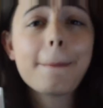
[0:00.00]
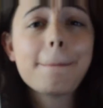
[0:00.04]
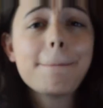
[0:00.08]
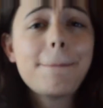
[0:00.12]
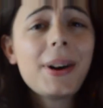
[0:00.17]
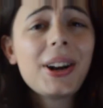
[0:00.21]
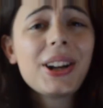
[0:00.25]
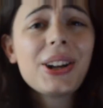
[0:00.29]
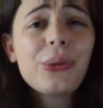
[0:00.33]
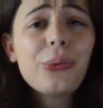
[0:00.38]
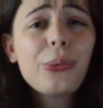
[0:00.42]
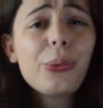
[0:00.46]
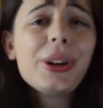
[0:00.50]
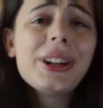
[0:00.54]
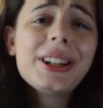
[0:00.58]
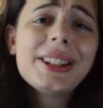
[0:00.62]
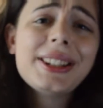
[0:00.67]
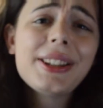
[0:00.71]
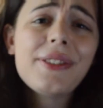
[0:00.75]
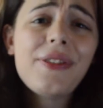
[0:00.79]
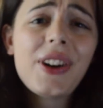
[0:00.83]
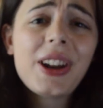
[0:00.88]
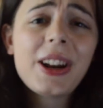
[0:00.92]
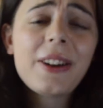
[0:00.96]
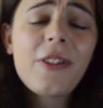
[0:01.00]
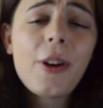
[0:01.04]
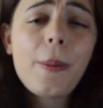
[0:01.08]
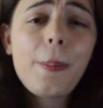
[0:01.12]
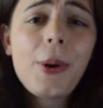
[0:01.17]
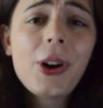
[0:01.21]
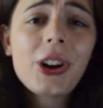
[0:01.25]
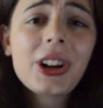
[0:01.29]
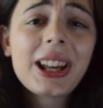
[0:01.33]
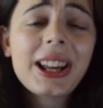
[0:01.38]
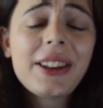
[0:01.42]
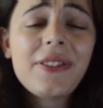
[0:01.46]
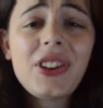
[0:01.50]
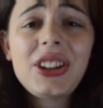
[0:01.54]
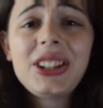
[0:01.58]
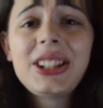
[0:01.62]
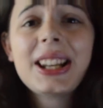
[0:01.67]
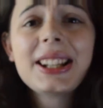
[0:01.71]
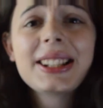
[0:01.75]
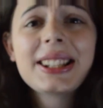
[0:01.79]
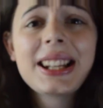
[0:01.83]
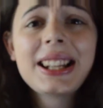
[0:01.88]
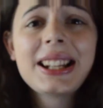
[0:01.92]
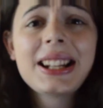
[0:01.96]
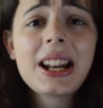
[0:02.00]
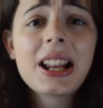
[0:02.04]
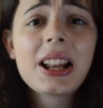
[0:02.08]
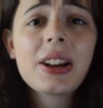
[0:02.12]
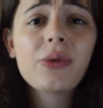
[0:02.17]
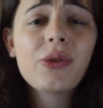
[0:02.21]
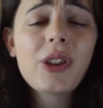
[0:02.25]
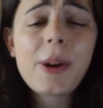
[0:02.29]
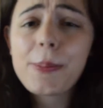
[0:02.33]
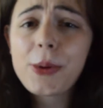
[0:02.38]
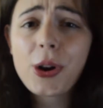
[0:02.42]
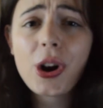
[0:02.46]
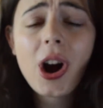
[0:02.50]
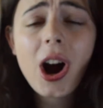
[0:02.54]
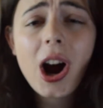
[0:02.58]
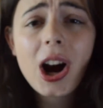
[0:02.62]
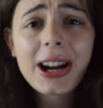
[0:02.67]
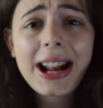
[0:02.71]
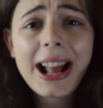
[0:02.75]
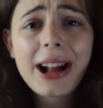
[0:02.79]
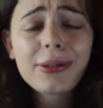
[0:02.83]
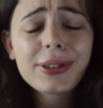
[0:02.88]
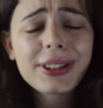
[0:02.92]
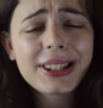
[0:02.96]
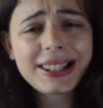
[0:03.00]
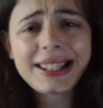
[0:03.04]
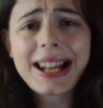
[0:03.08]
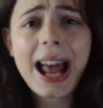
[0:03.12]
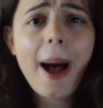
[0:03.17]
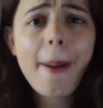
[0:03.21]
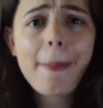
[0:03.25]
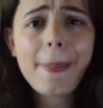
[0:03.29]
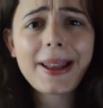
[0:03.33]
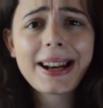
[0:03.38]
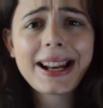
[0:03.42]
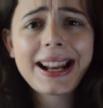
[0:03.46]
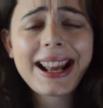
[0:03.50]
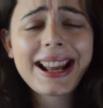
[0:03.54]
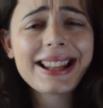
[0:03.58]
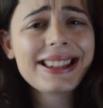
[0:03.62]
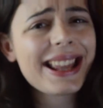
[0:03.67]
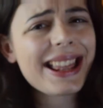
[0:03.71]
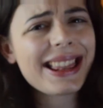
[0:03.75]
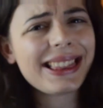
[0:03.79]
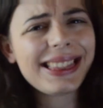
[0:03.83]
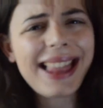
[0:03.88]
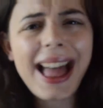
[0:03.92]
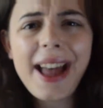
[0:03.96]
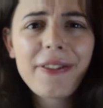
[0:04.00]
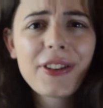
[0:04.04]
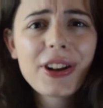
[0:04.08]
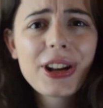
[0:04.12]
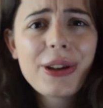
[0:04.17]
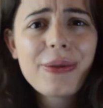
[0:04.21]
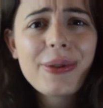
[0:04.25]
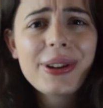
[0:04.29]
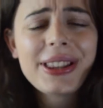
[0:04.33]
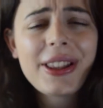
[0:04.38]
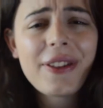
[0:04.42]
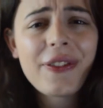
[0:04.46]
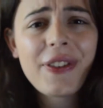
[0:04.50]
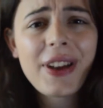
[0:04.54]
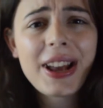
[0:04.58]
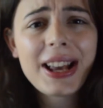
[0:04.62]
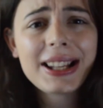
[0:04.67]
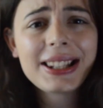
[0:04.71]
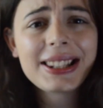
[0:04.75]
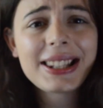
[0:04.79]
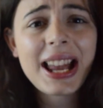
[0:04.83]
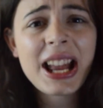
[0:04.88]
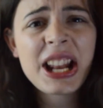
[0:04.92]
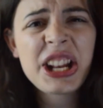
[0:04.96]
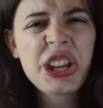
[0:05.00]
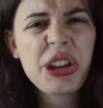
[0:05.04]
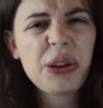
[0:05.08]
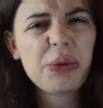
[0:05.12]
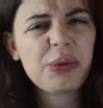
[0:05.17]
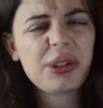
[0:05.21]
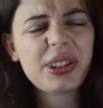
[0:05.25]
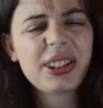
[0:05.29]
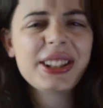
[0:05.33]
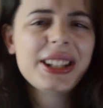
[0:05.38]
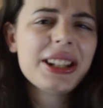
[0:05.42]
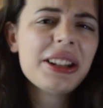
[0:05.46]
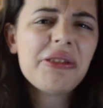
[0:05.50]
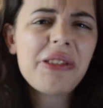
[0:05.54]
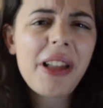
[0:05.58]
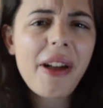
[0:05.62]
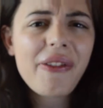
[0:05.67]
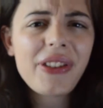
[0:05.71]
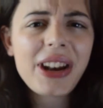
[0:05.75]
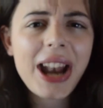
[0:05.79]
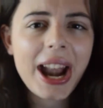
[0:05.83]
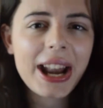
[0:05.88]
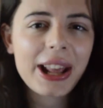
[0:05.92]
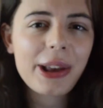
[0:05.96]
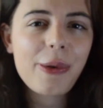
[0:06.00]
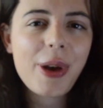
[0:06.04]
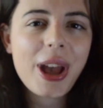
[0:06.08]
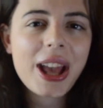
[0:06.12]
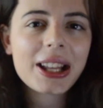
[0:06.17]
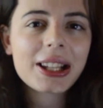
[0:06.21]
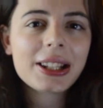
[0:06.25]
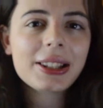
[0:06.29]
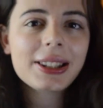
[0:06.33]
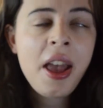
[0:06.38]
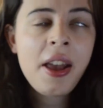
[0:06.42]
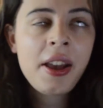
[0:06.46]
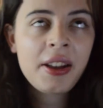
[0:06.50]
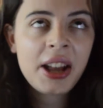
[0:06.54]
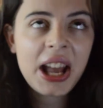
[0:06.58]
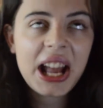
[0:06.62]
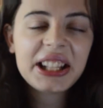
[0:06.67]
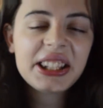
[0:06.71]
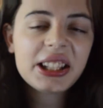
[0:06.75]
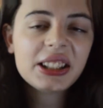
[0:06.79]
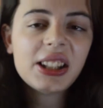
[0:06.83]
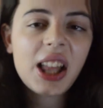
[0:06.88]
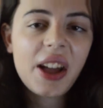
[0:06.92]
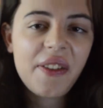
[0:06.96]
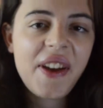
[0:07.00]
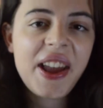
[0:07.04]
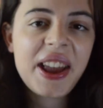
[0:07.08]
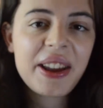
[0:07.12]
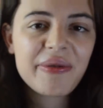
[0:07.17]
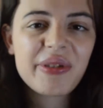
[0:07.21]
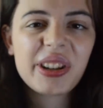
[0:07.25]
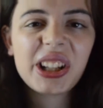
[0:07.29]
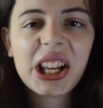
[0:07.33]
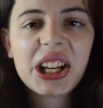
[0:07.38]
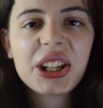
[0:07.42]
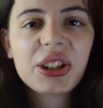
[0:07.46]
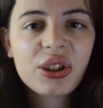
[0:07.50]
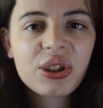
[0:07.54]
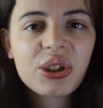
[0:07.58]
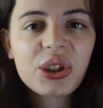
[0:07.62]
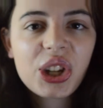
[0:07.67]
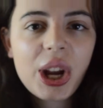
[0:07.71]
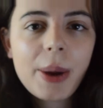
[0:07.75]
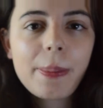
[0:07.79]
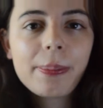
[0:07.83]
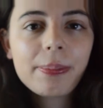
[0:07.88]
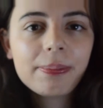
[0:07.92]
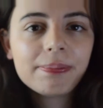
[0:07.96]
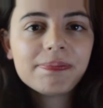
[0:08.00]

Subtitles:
But what is the fun of a book if it doesn't rip your heart out, stomp on it, and then laugh at you in the face and you still love it anyways? It's a love-hate relationship.